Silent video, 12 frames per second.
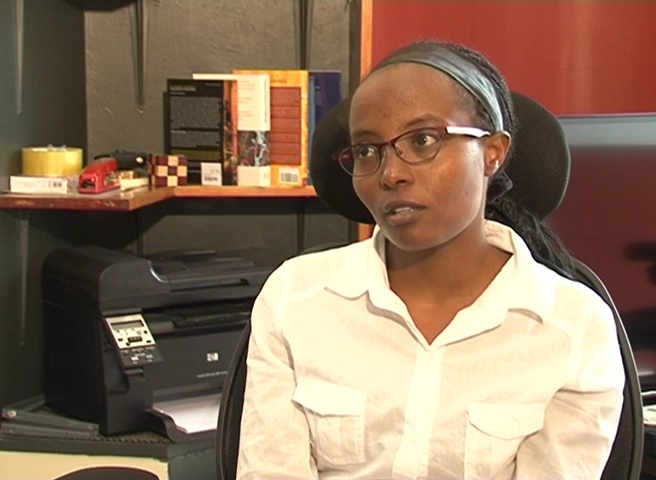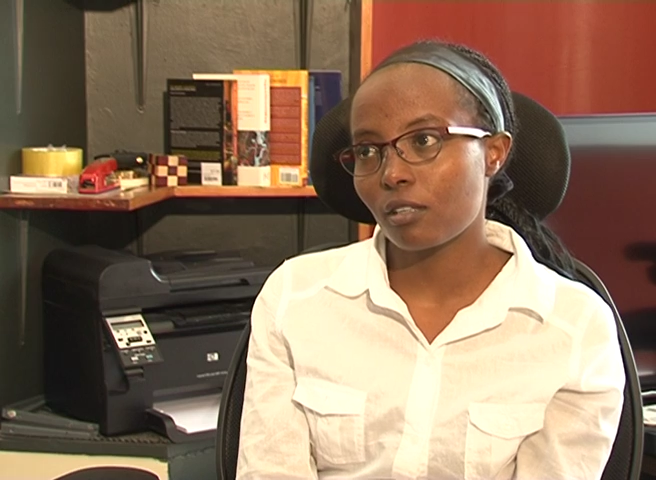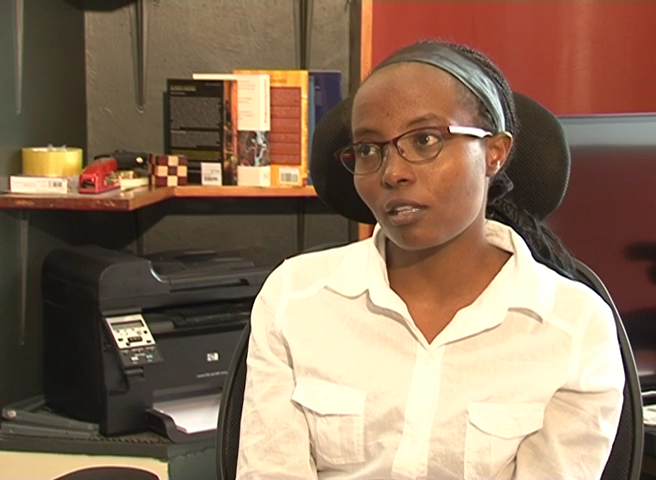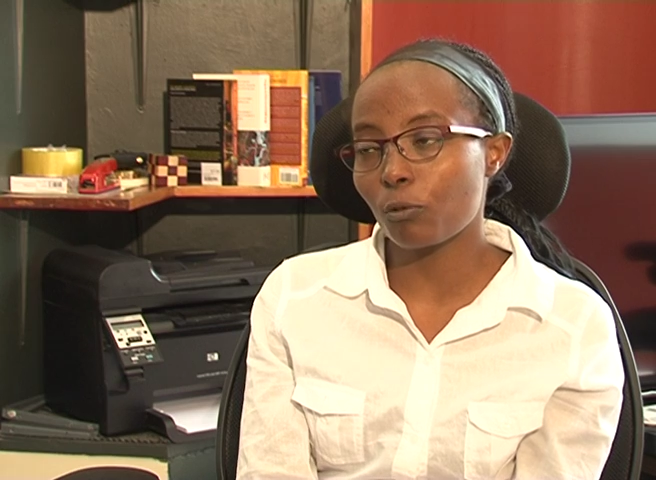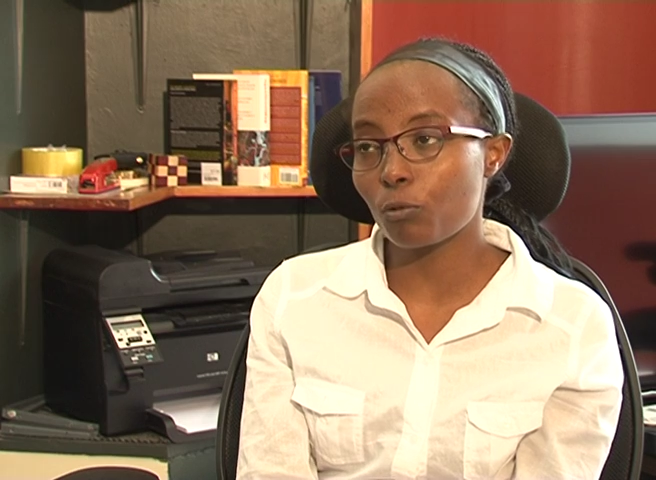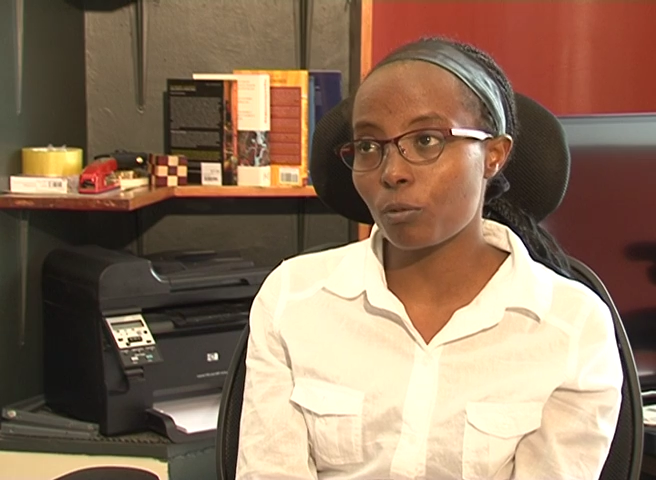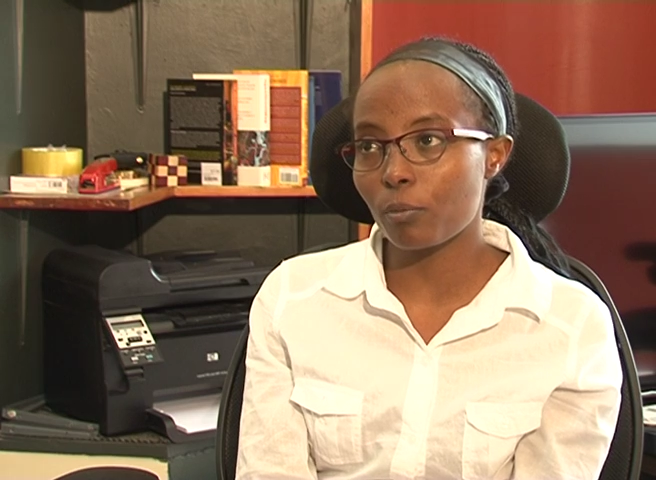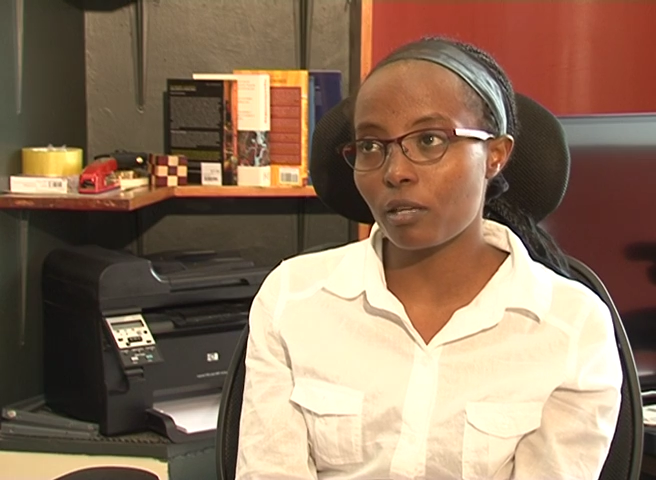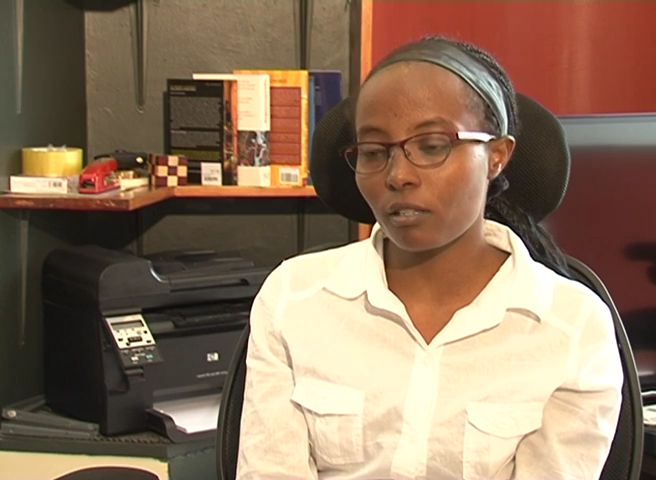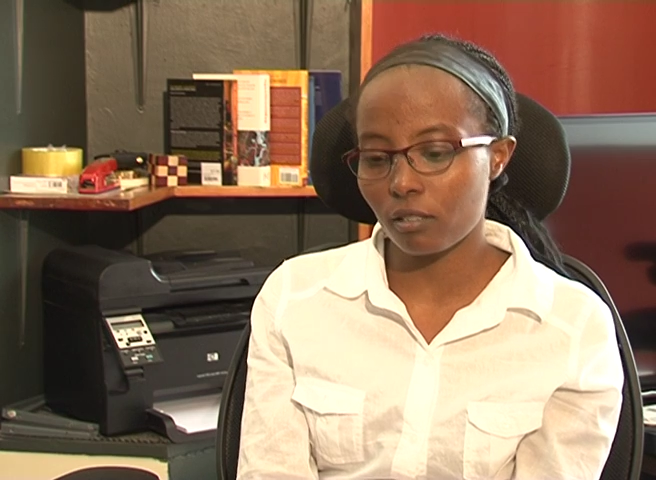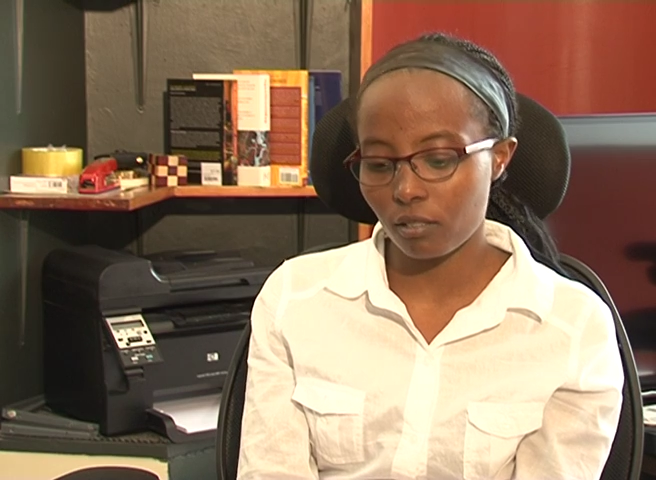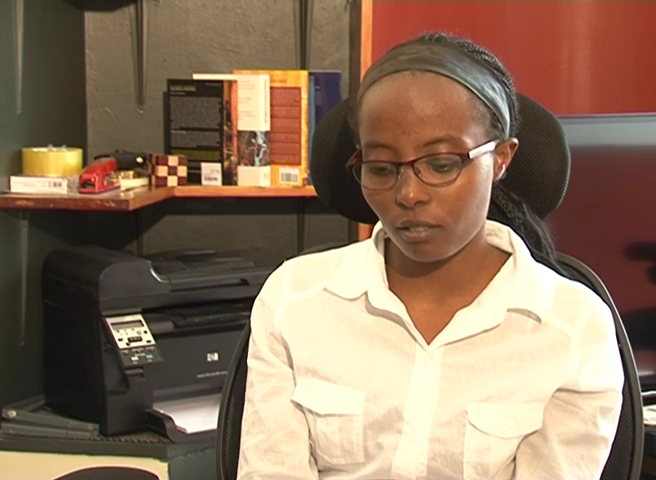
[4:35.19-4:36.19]
that would
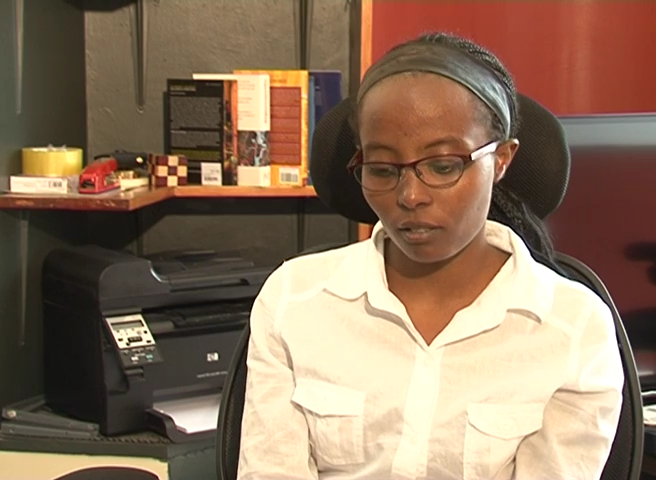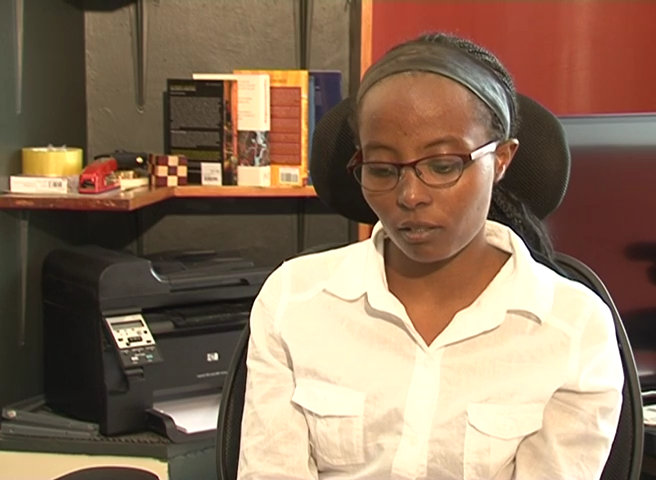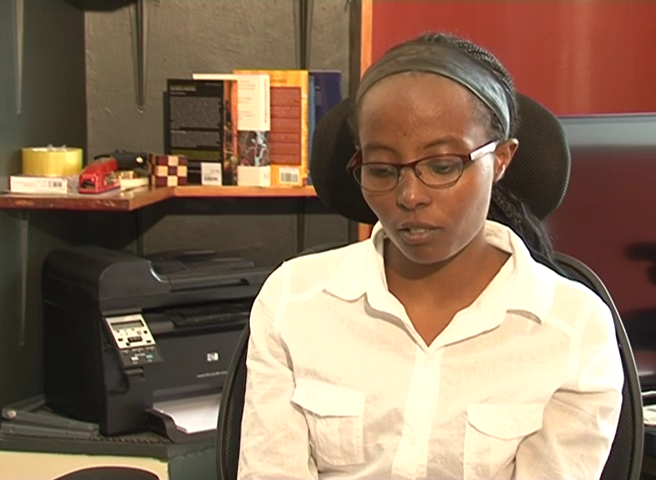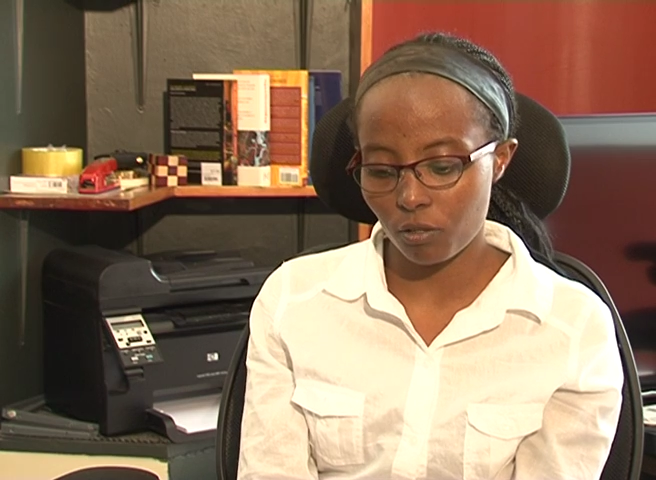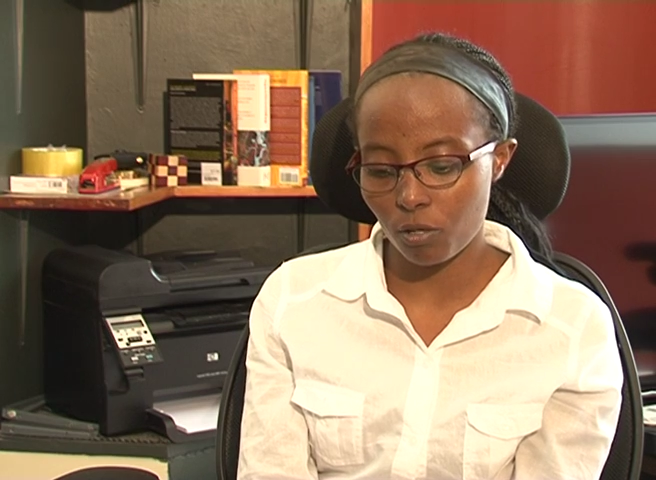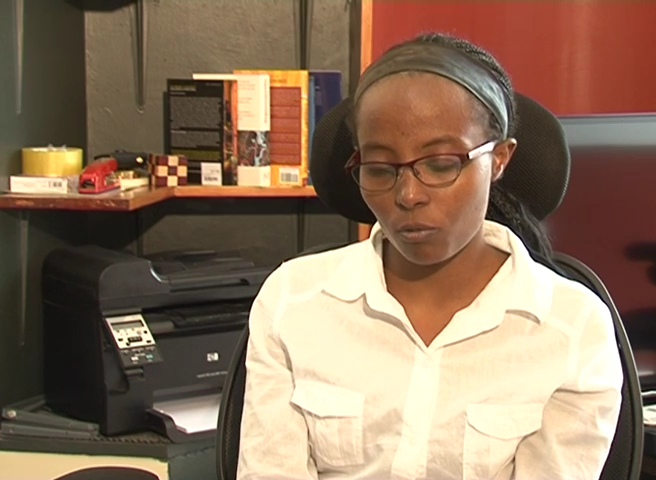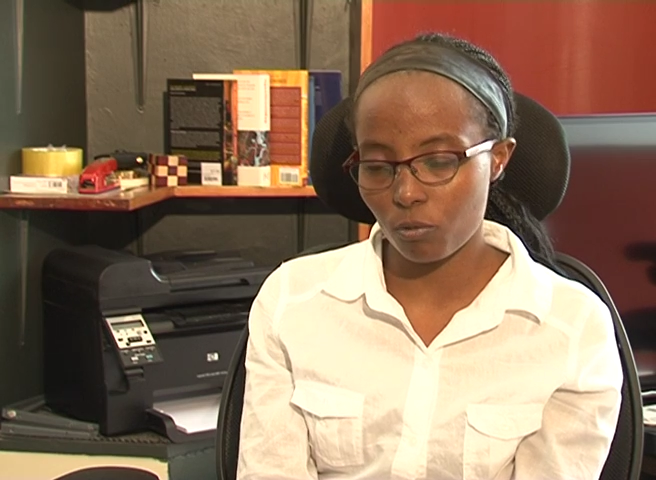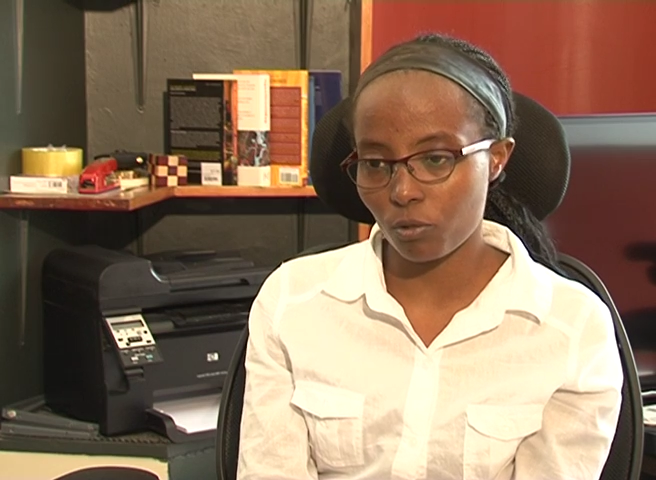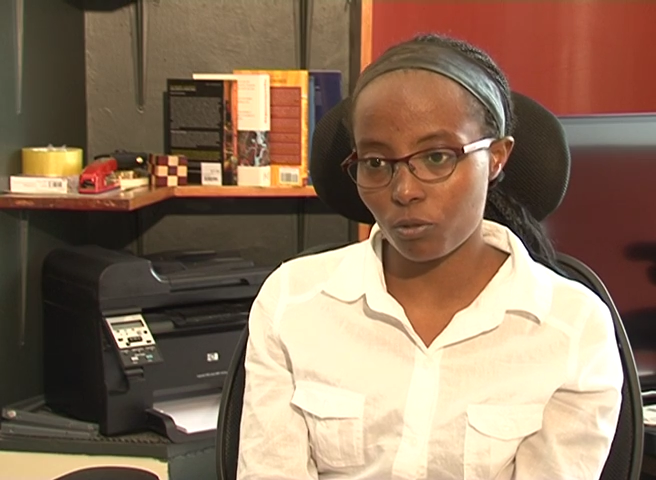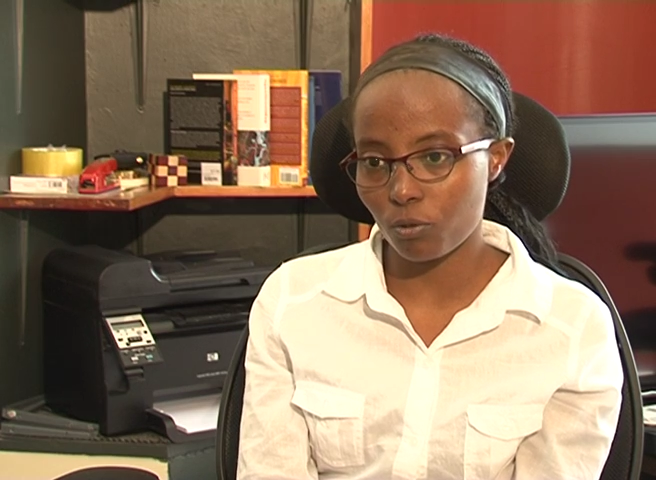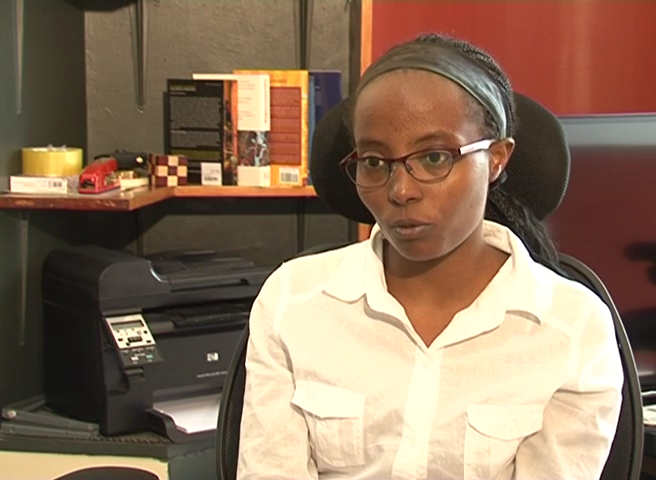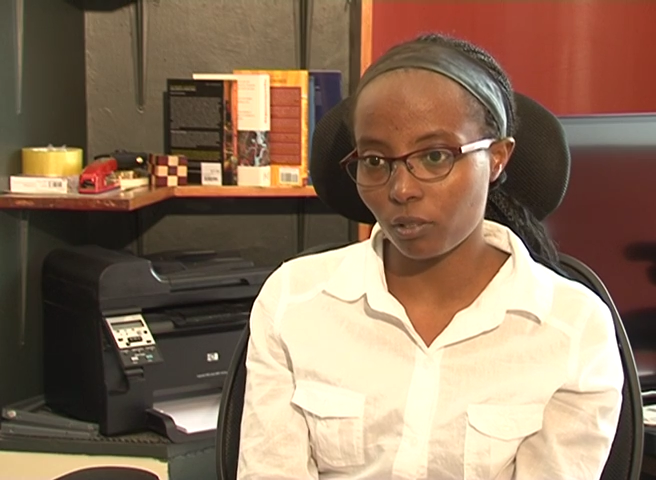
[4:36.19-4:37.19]
mean the training will
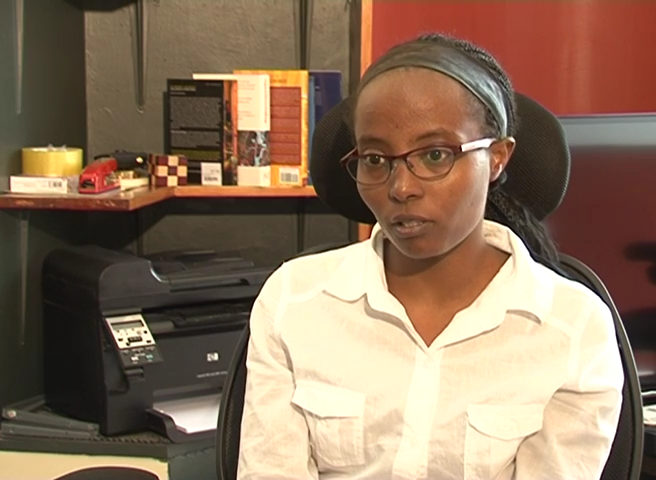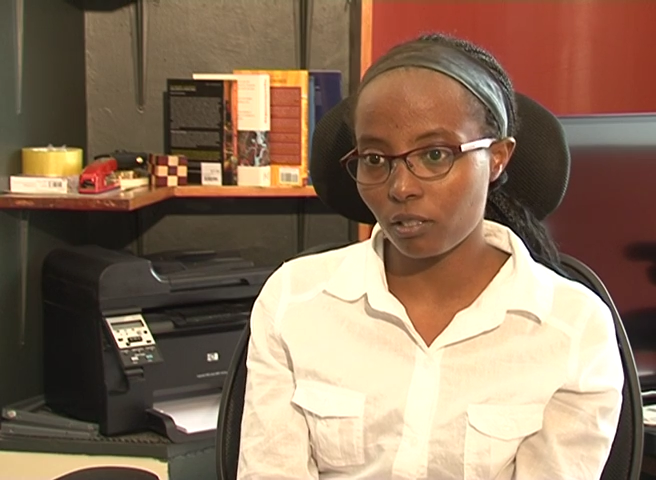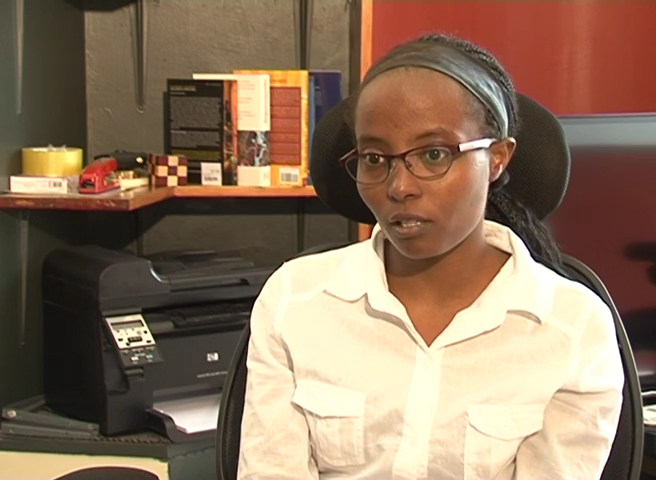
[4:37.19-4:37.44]
not go on,